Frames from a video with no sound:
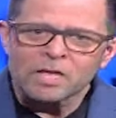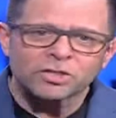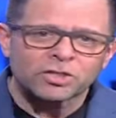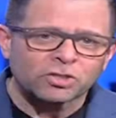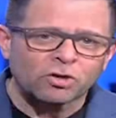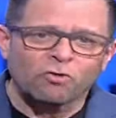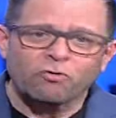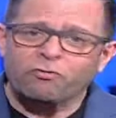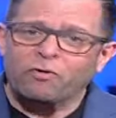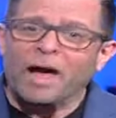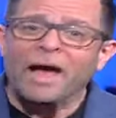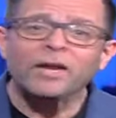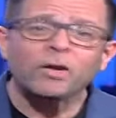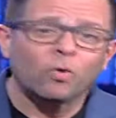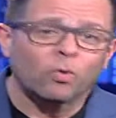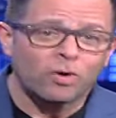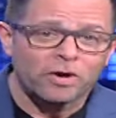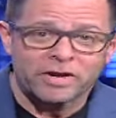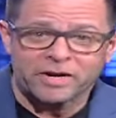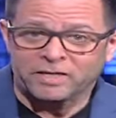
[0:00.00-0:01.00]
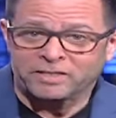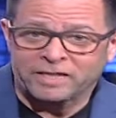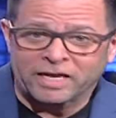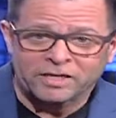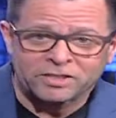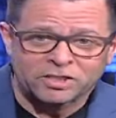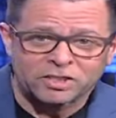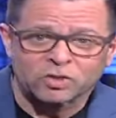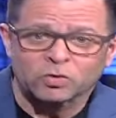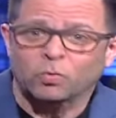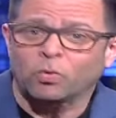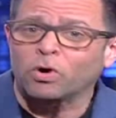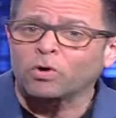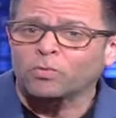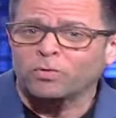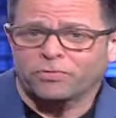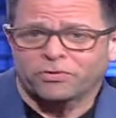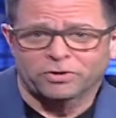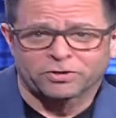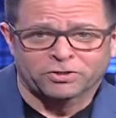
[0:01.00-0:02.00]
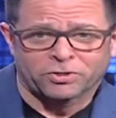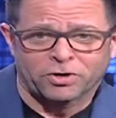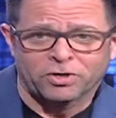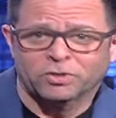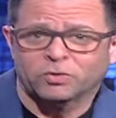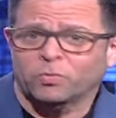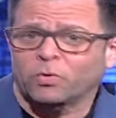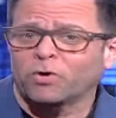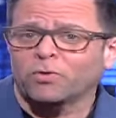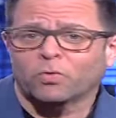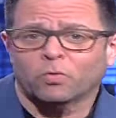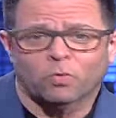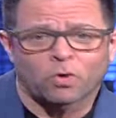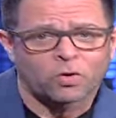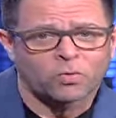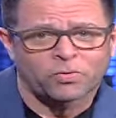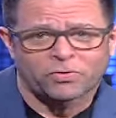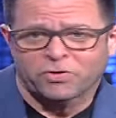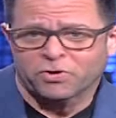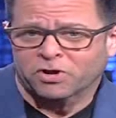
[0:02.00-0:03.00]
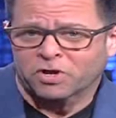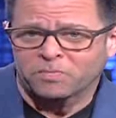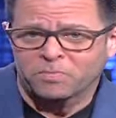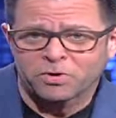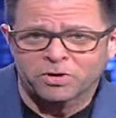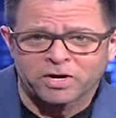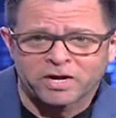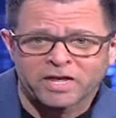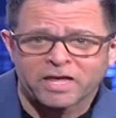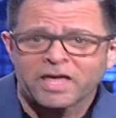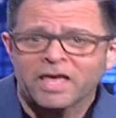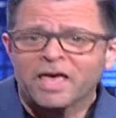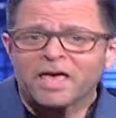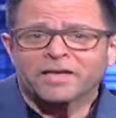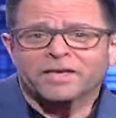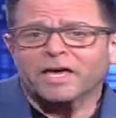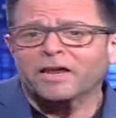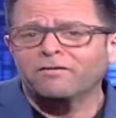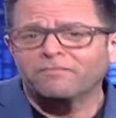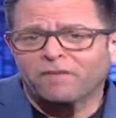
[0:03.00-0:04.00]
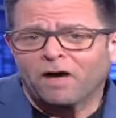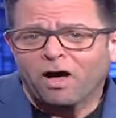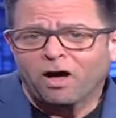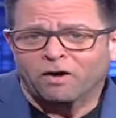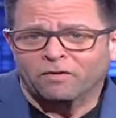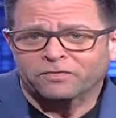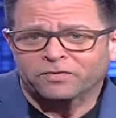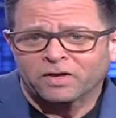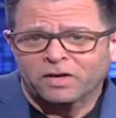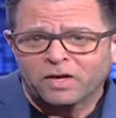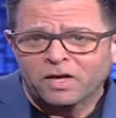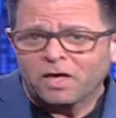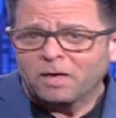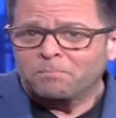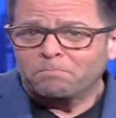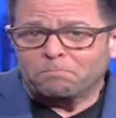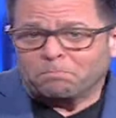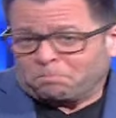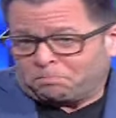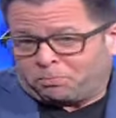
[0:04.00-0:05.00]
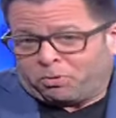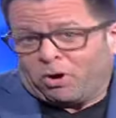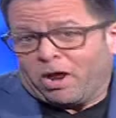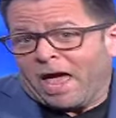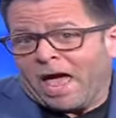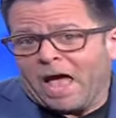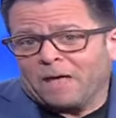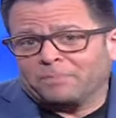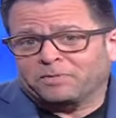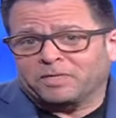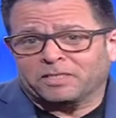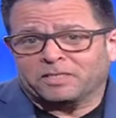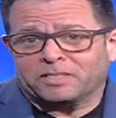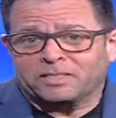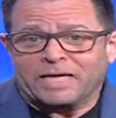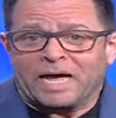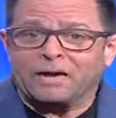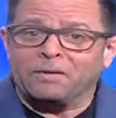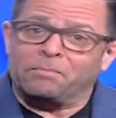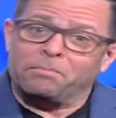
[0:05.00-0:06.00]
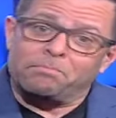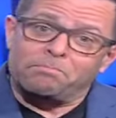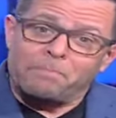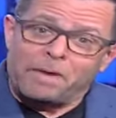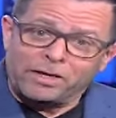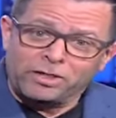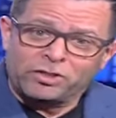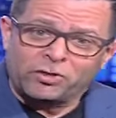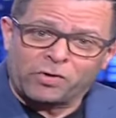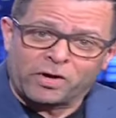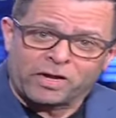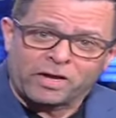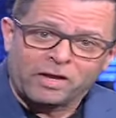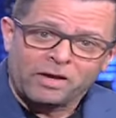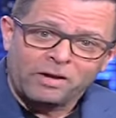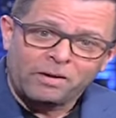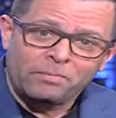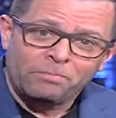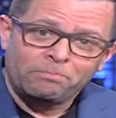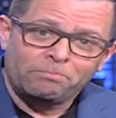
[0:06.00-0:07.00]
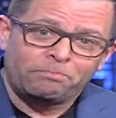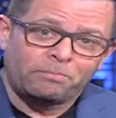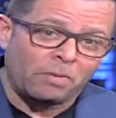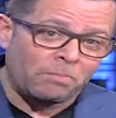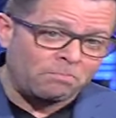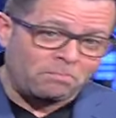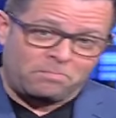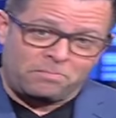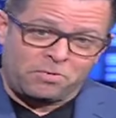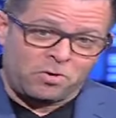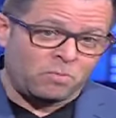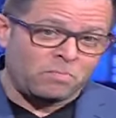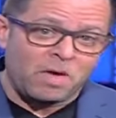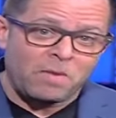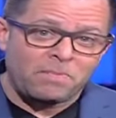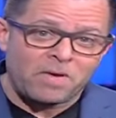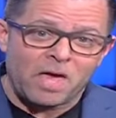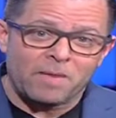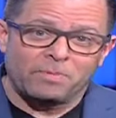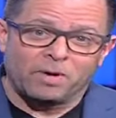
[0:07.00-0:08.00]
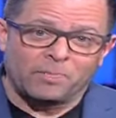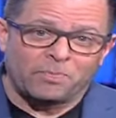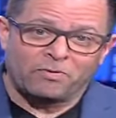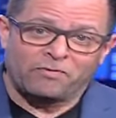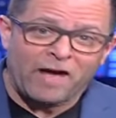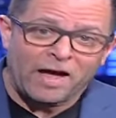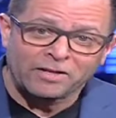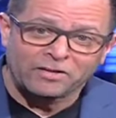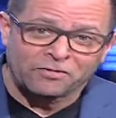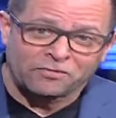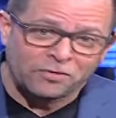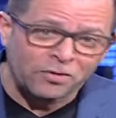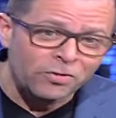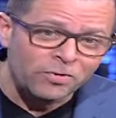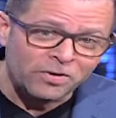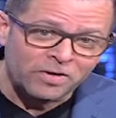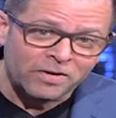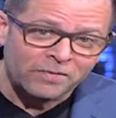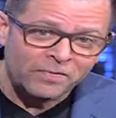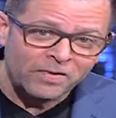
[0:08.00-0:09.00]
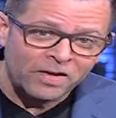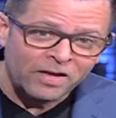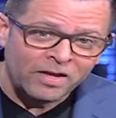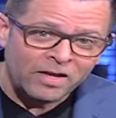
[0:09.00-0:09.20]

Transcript: So find organizations, work with your church, work, work with your community, get involved Perhaps it's not mentoring, but you may be able to provide the food.